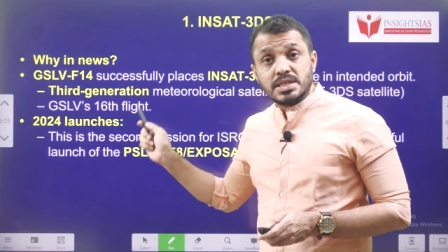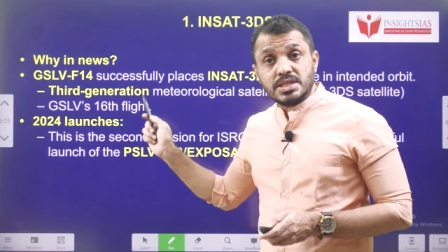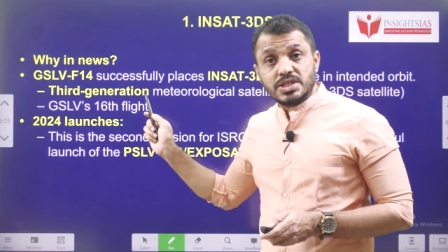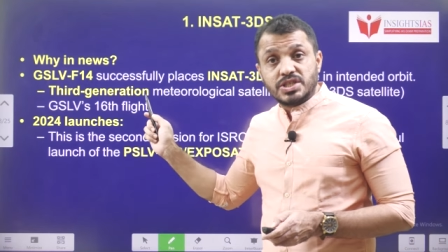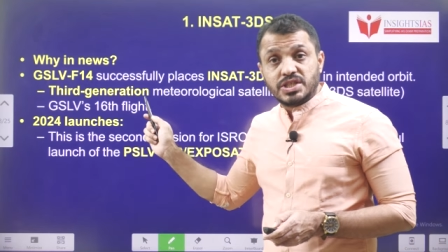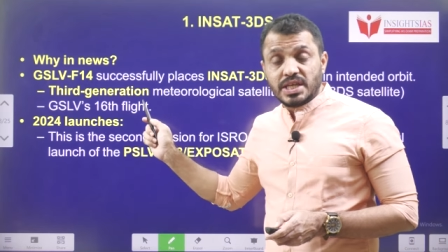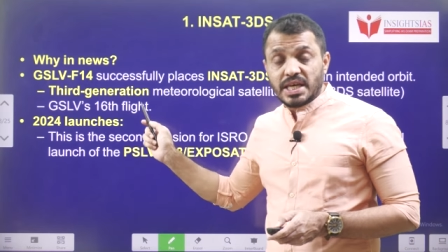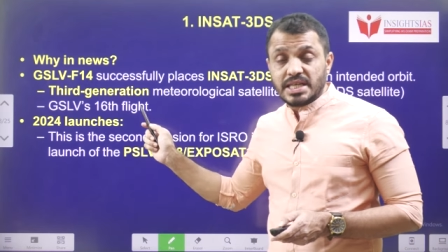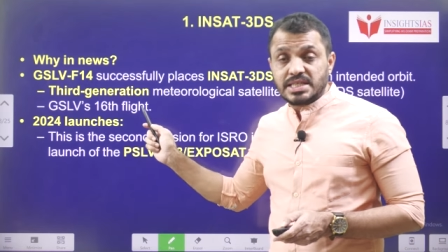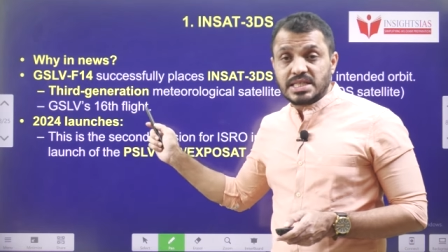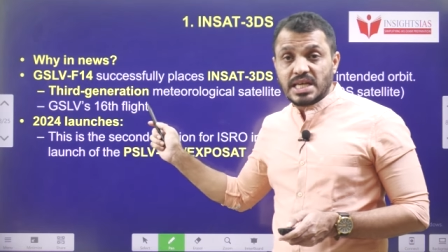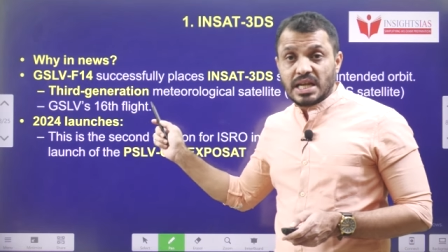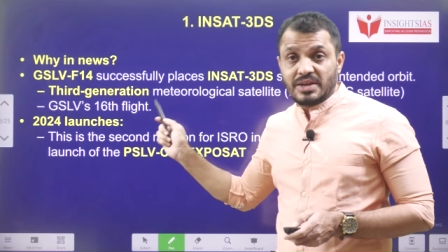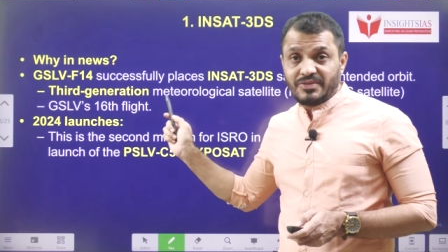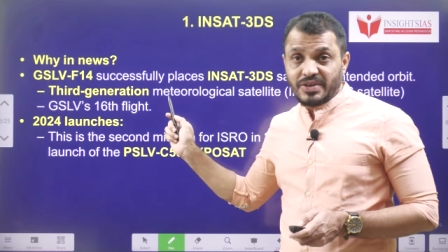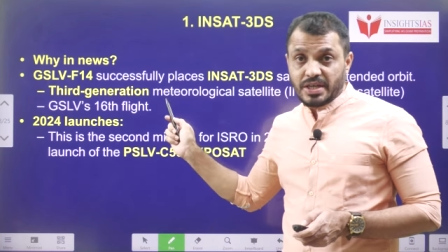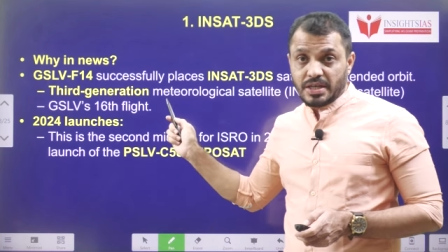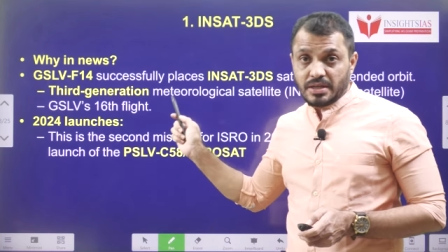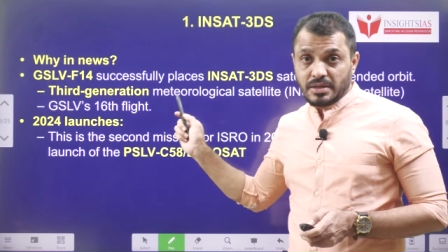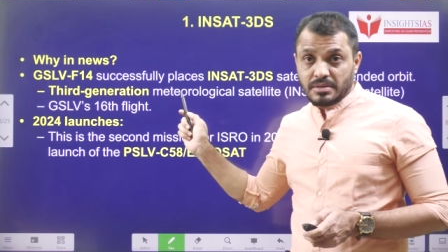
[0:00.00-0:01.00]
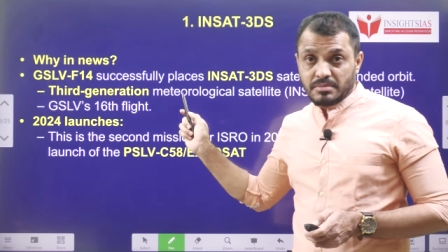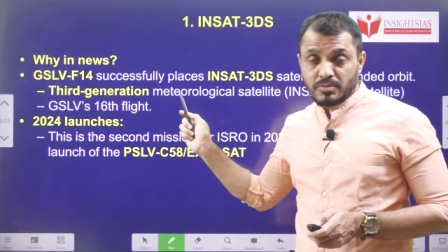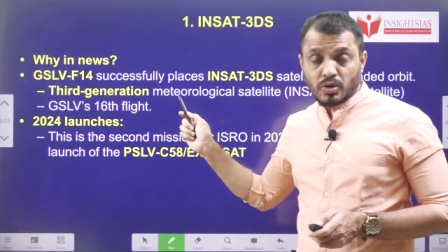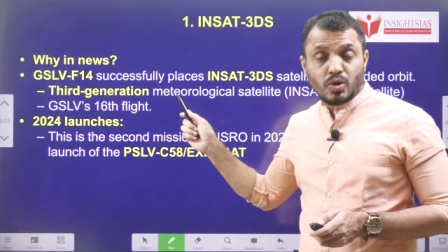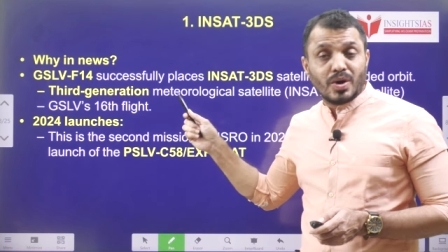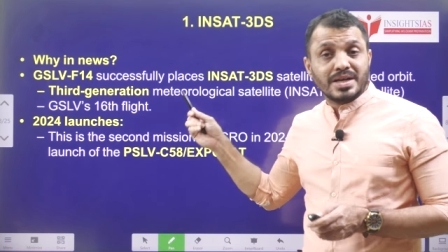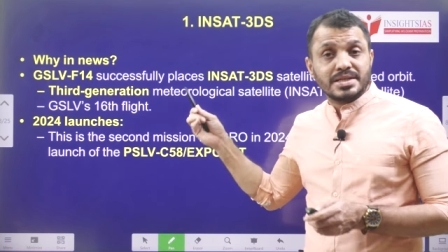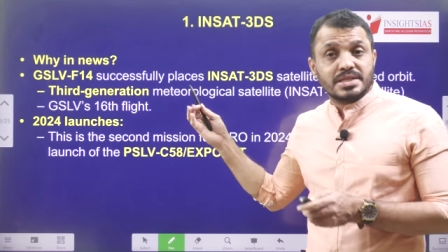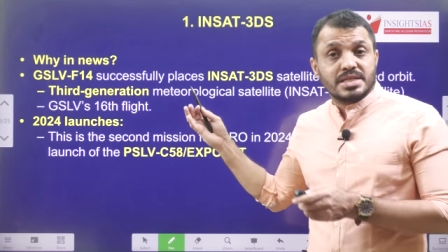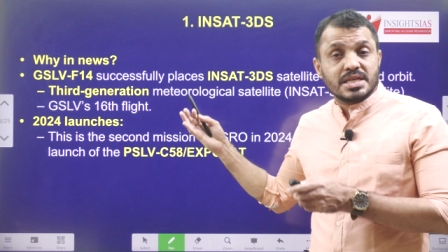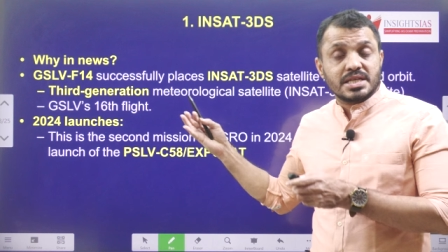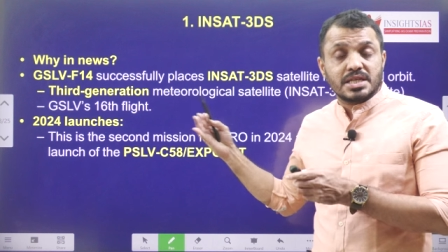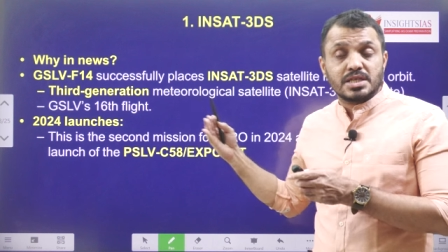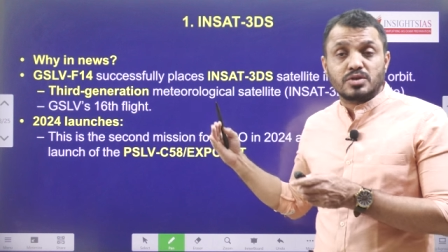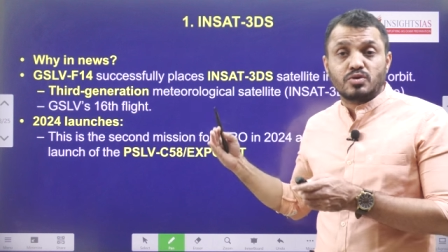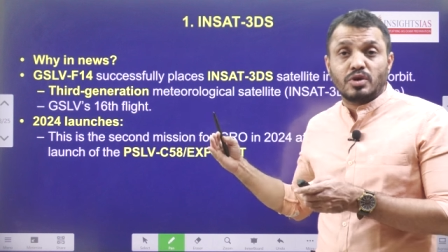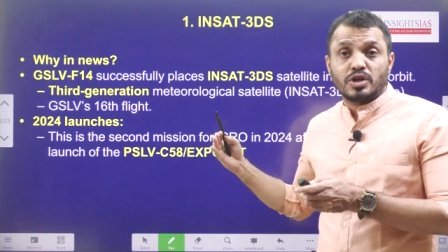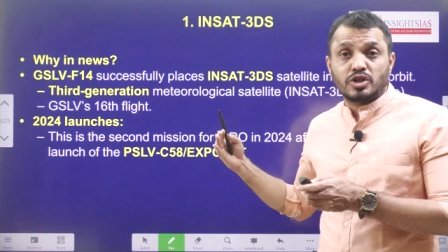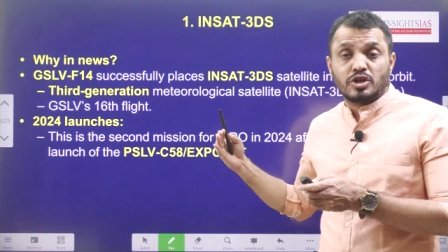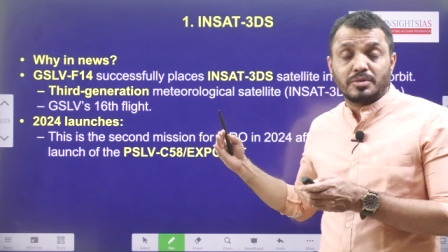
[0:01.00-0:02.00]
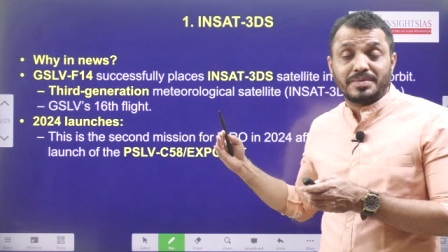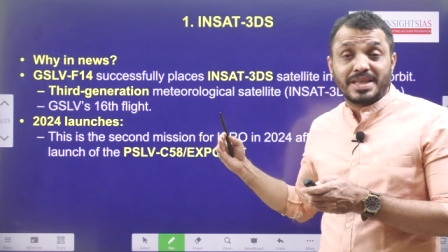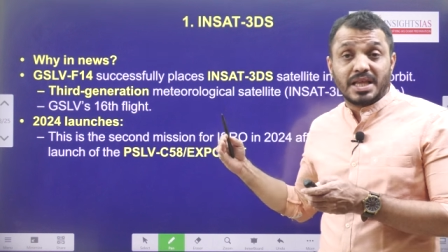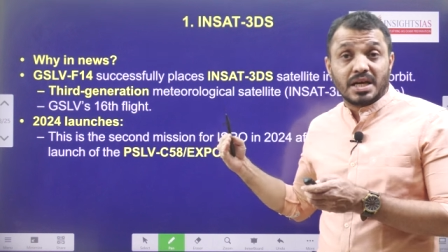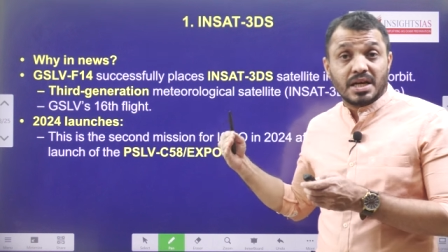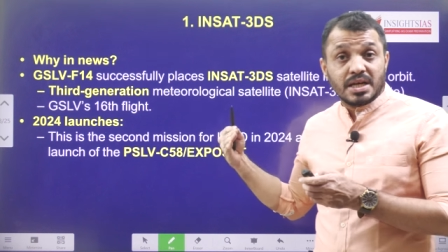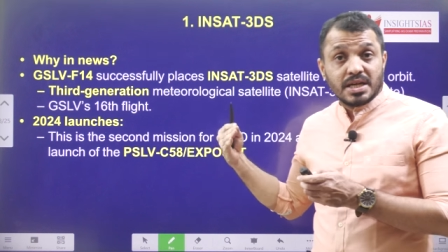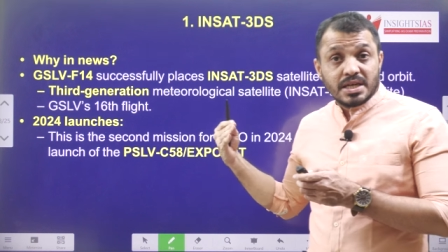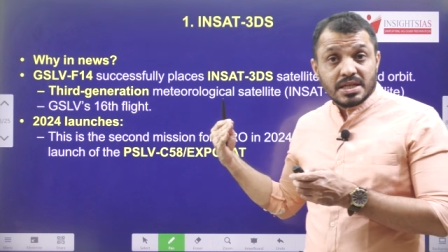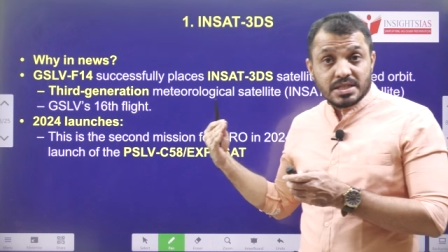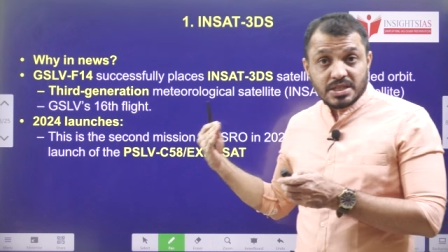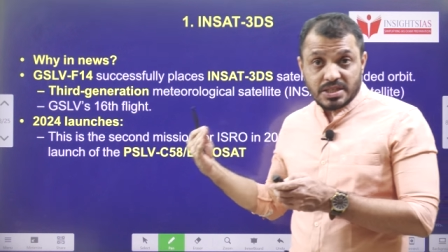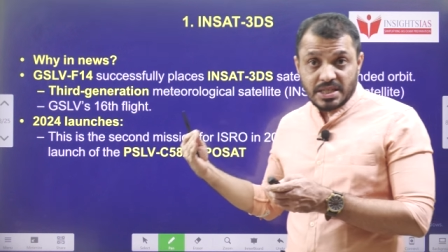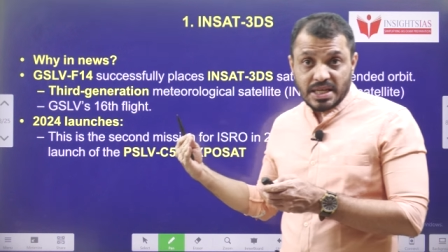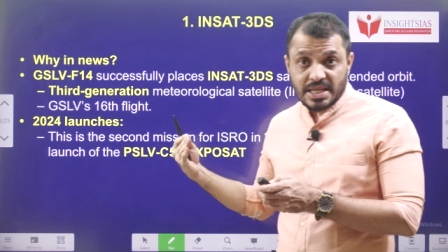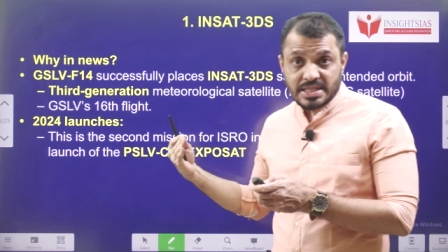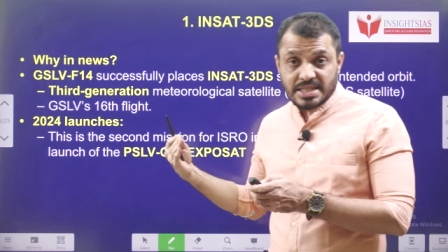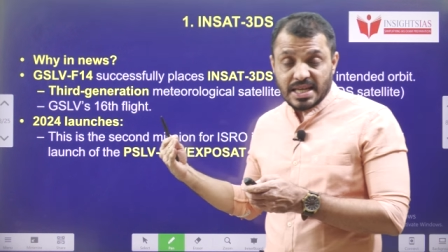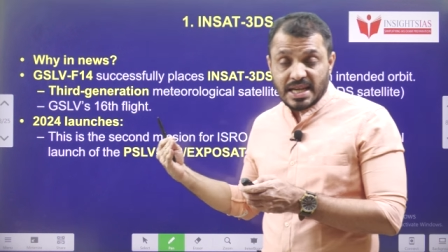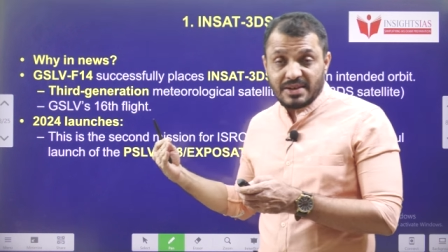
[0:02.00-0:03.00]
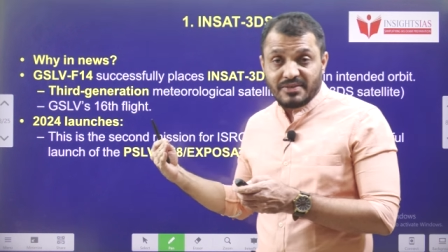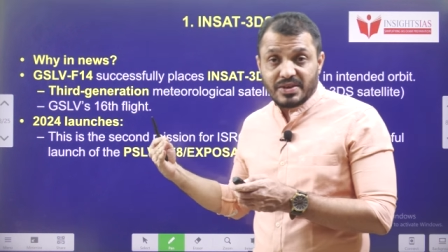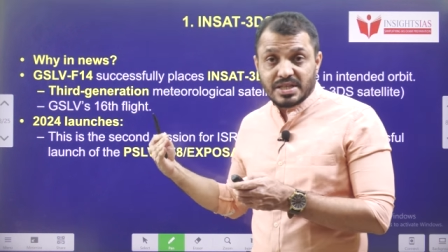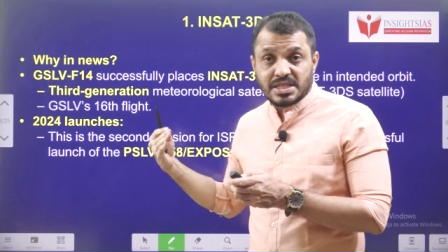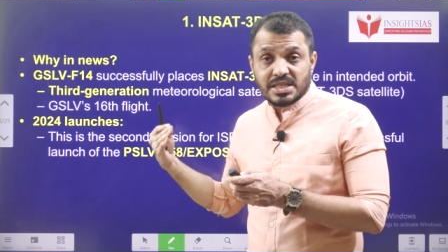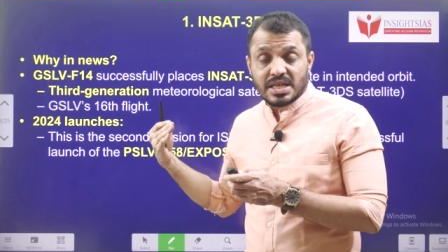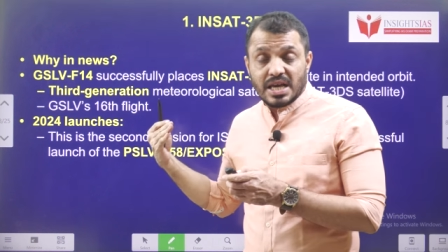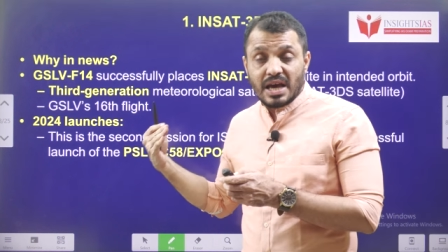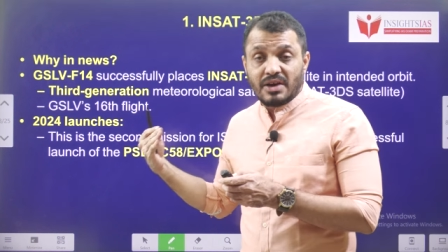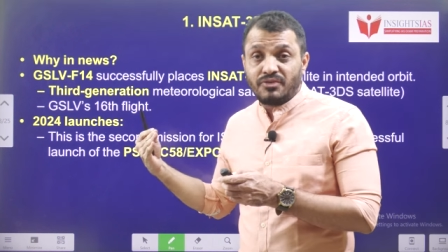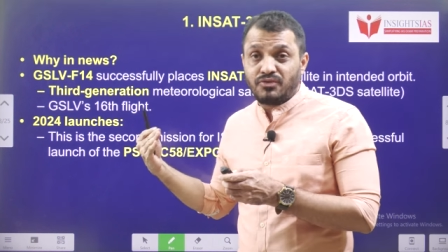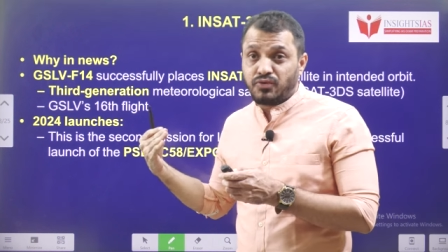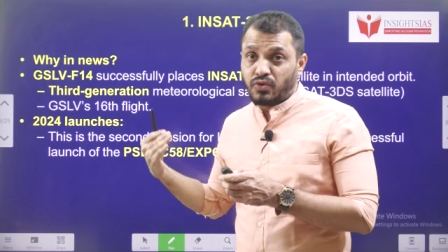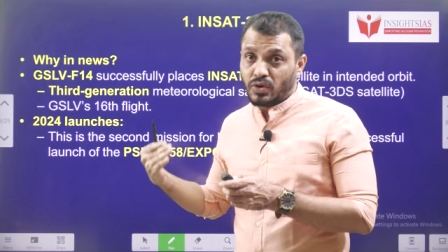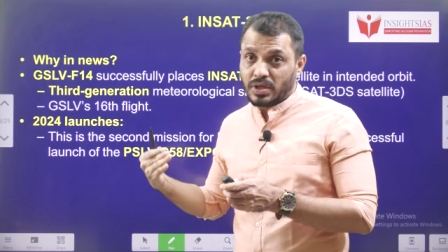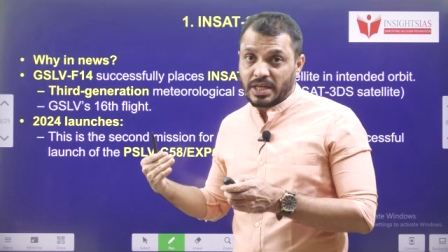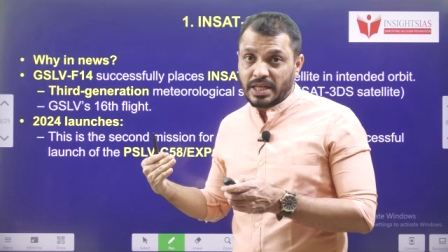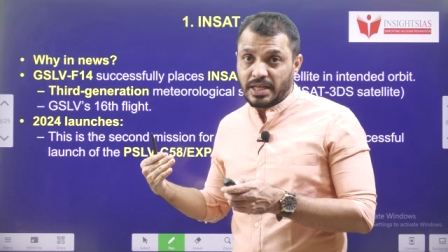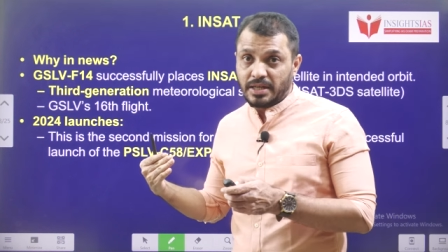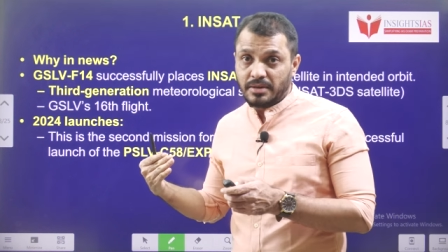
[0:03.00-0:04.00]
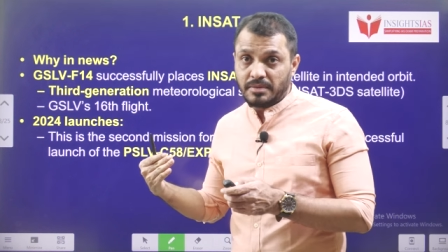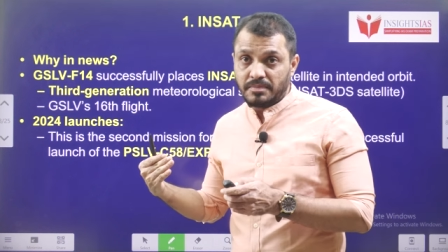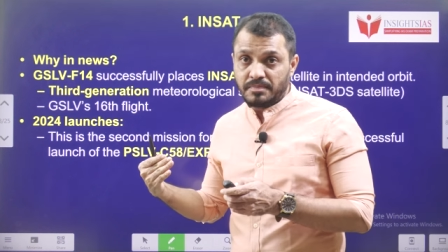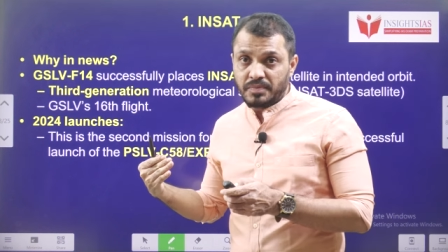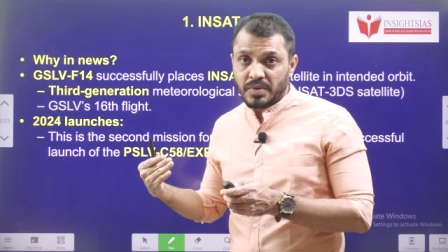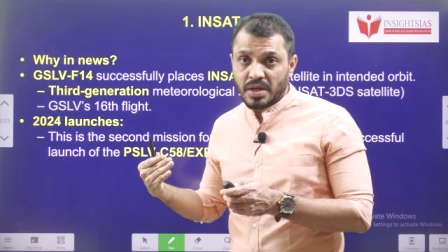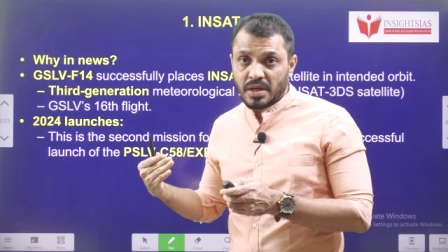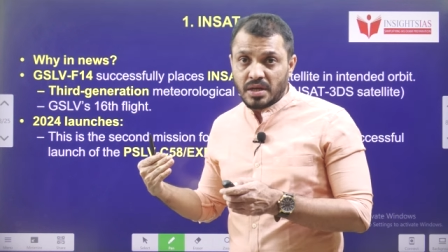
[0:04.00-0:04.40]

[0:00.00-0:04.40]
GSLV because this is going to be the GSLV's F-14.